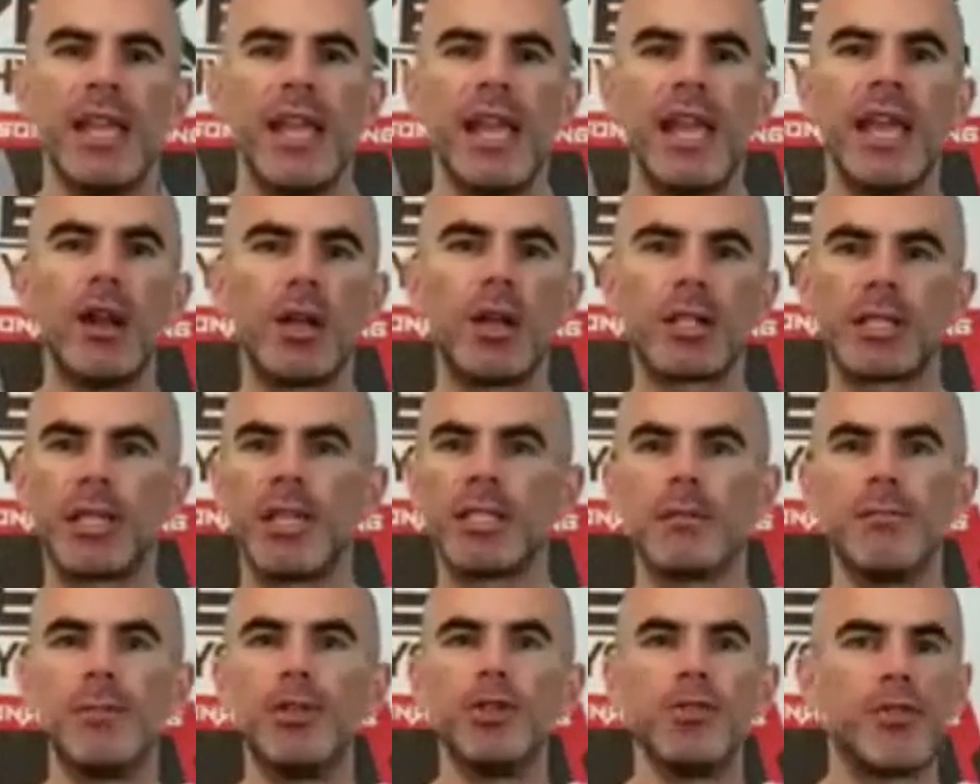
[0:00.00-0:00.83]
It also
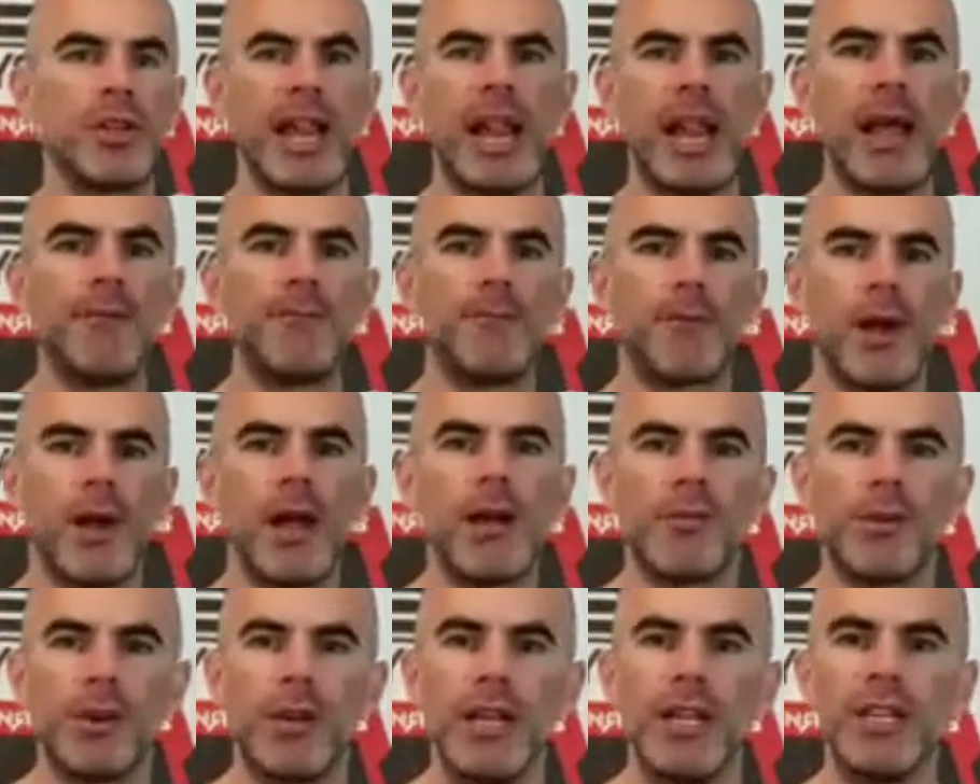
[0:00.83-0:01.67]
doesn't mean you can't have them
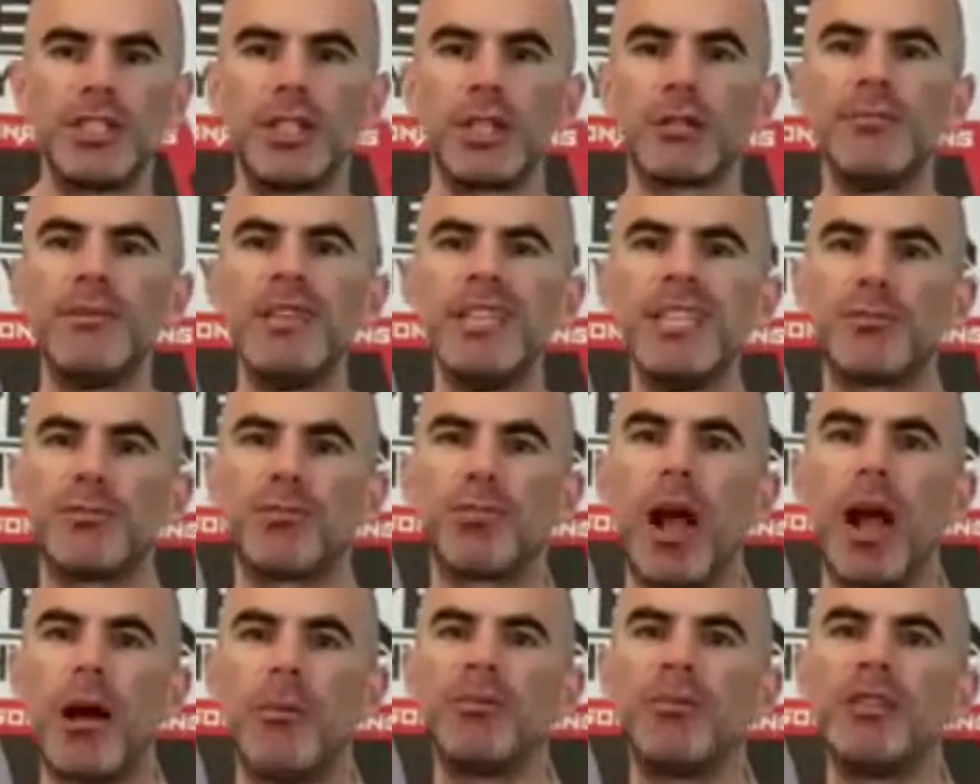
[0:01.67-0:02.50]
forever. It just means
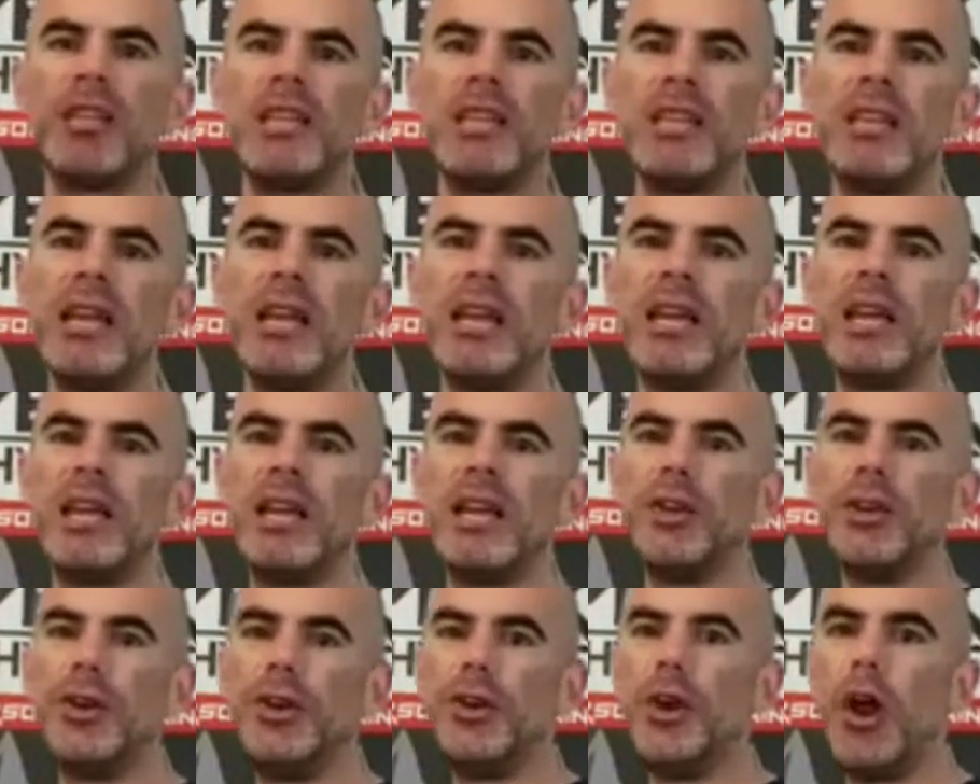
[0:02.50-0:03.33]
probably
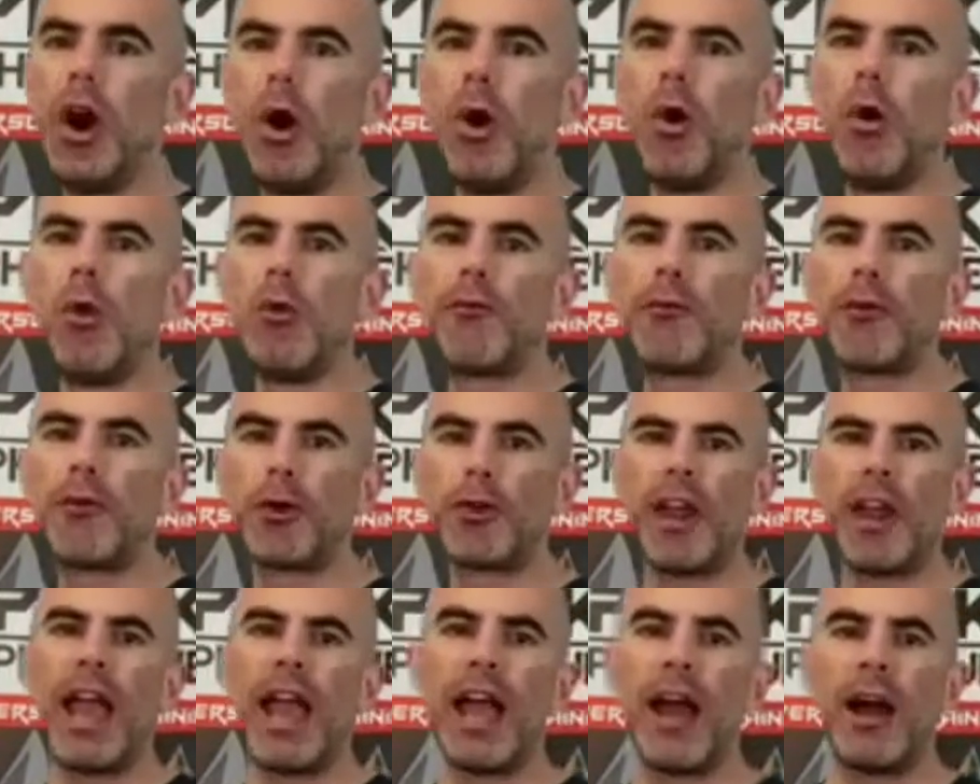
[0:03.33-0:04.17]
no for
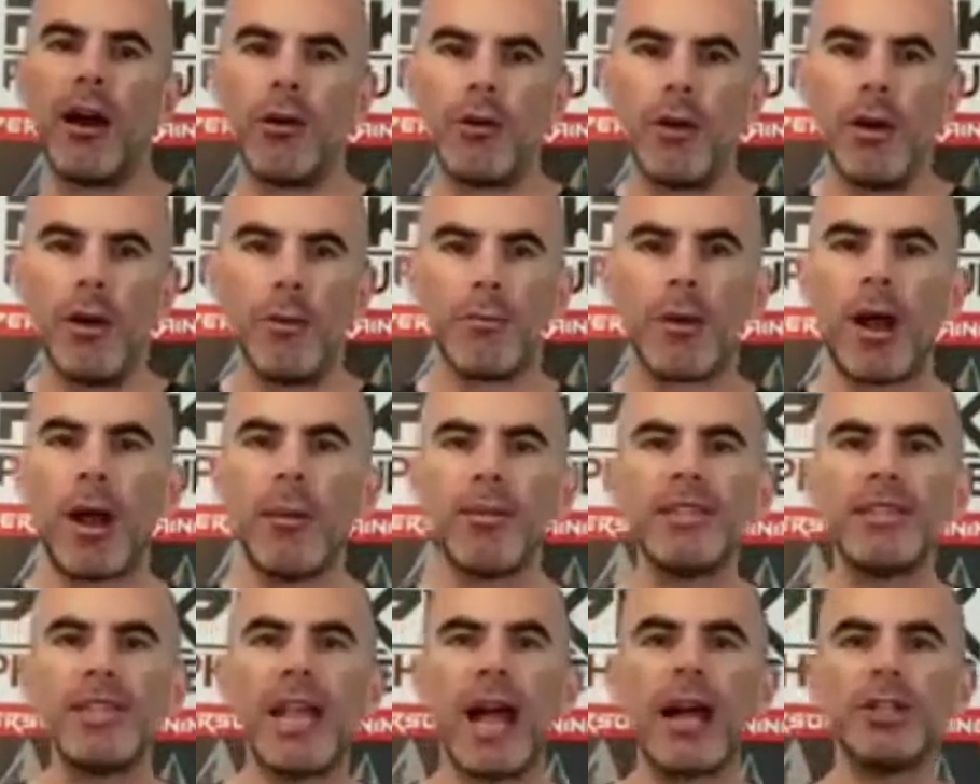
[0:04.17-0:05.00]
now.
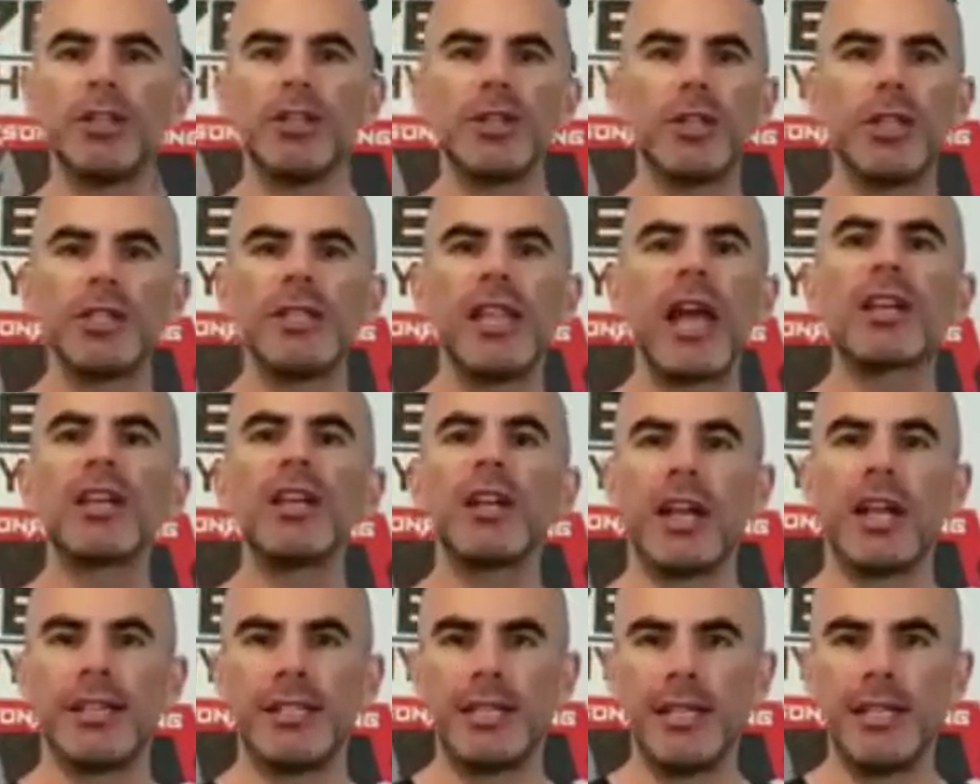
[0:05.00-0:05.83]
Probably not, not a good
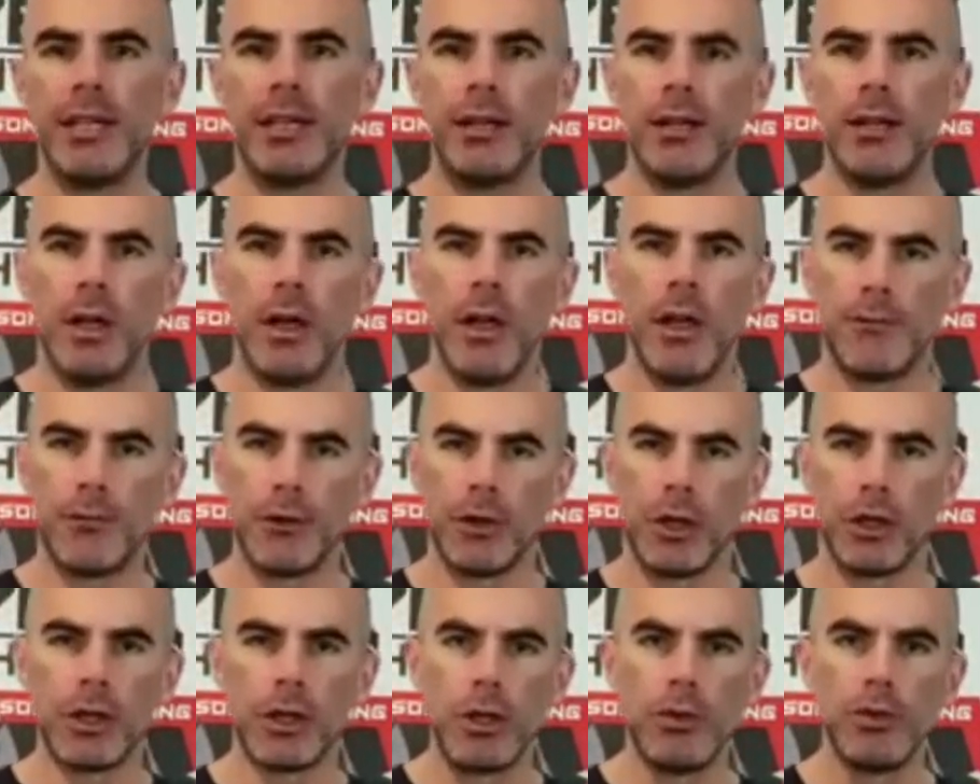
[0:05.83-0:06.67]
idea if you're
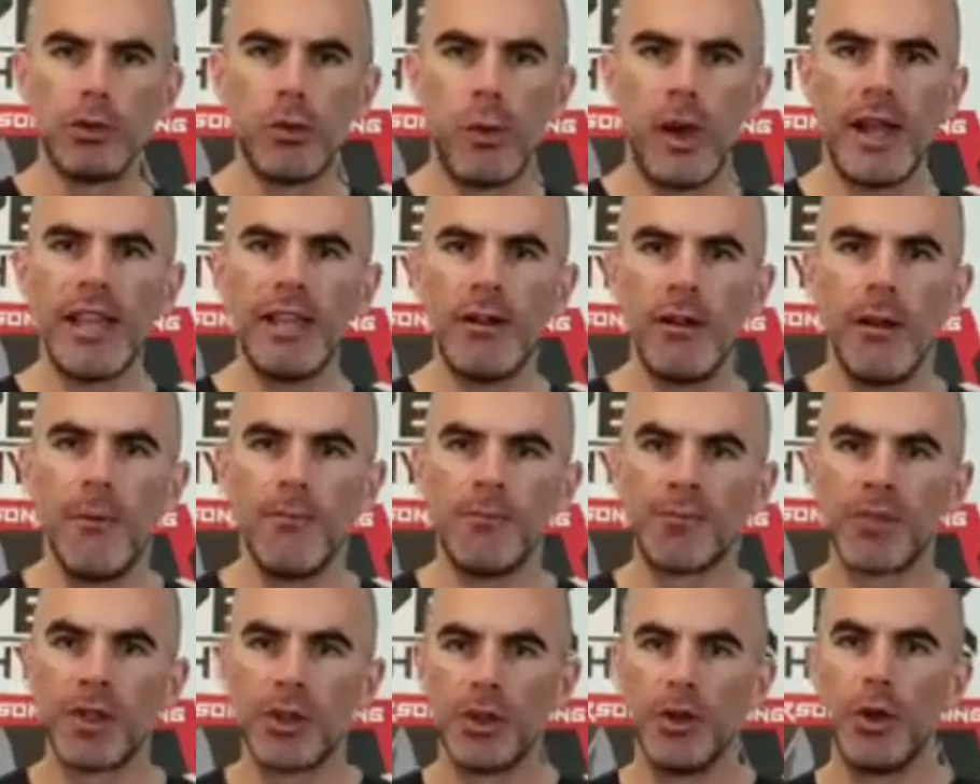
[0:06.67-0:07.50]
looking to lose weight,
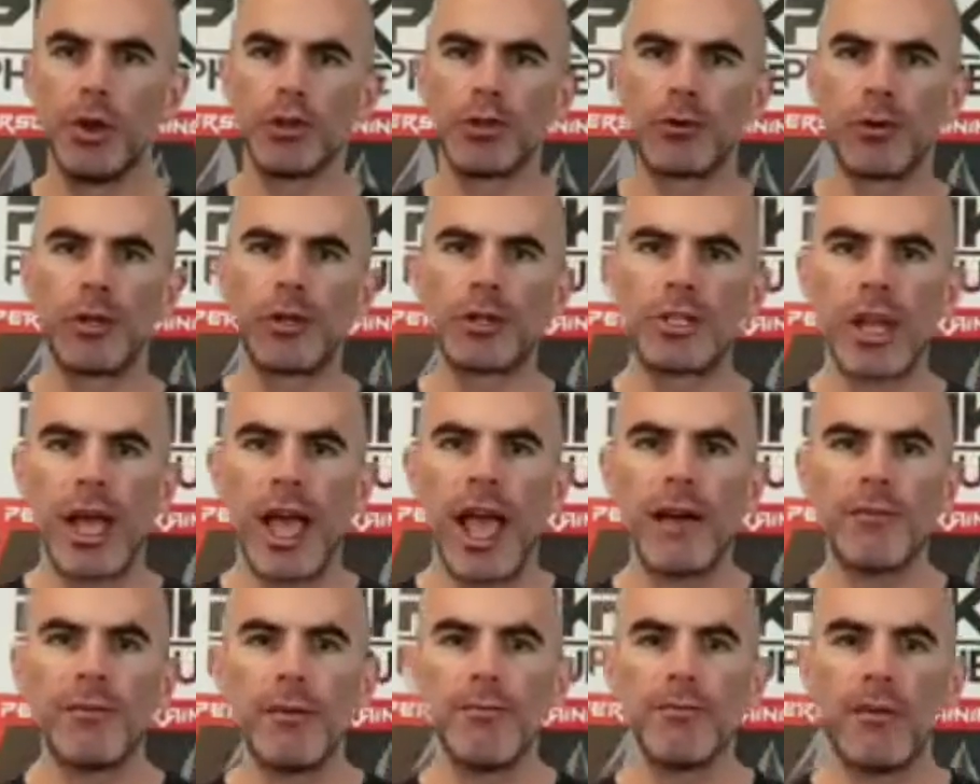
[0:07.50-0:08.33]
you know, to, to
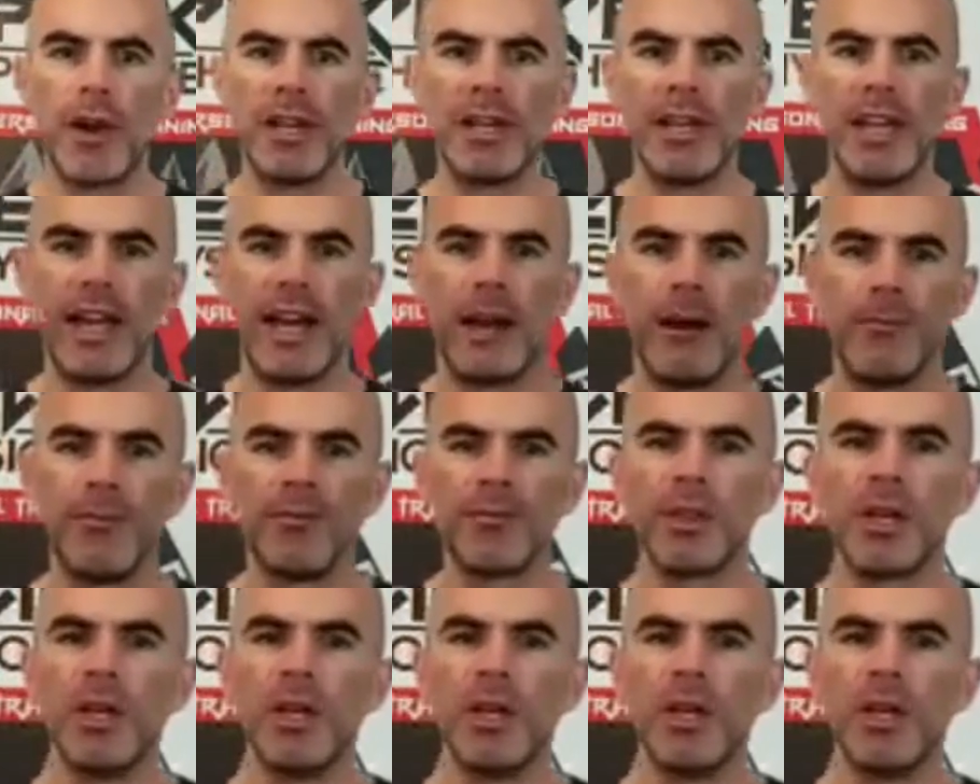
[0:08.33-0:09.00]
have them right now.